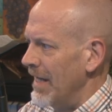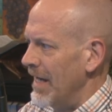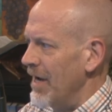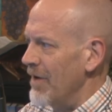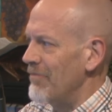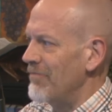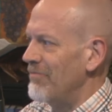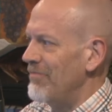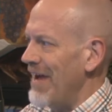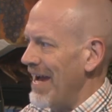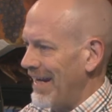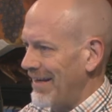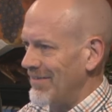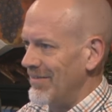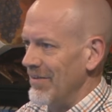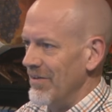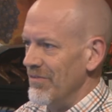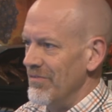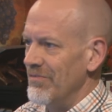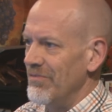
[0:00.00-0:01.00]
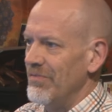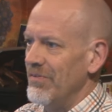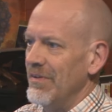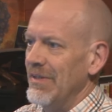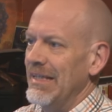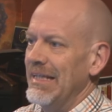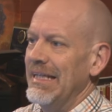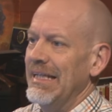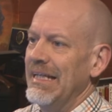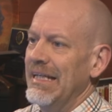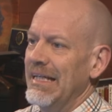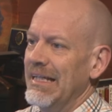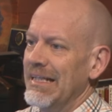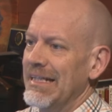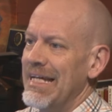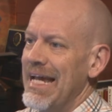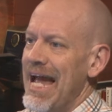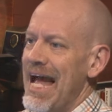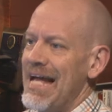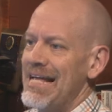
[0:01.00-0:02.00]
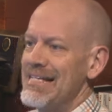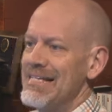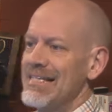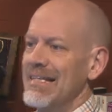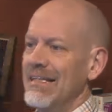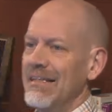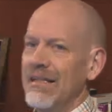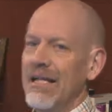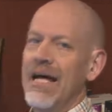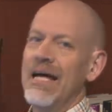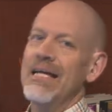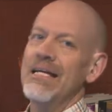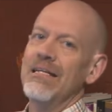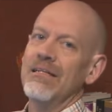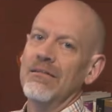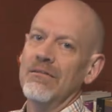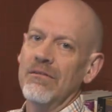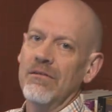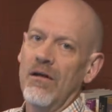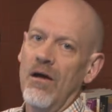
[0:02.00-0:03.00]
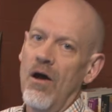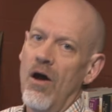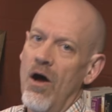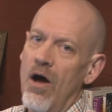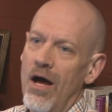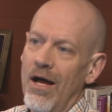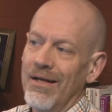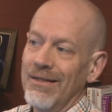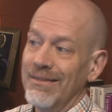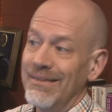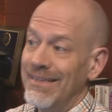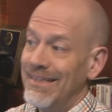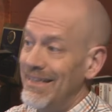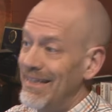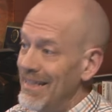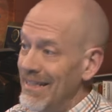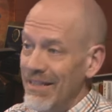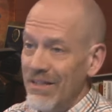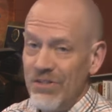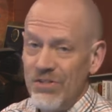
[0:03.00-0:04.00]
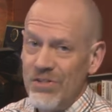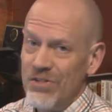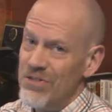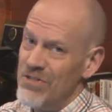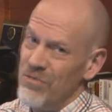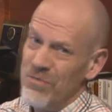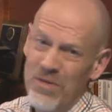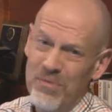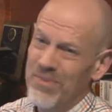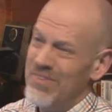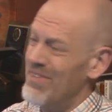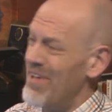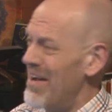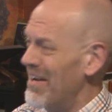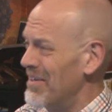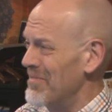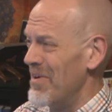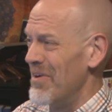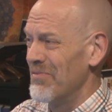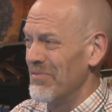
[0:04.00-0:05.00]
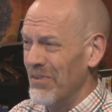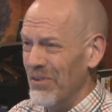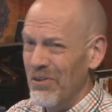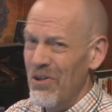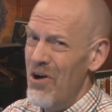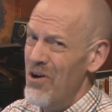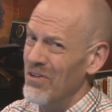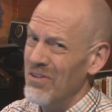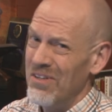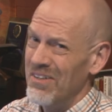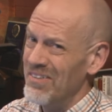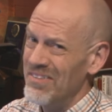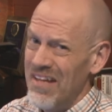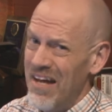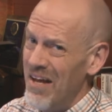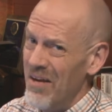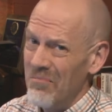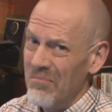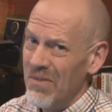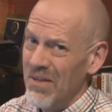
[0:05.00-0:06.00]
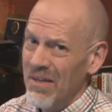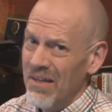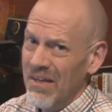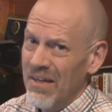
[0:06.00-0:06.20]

effective in casting light on key issues that we've been talking about for a long, long time.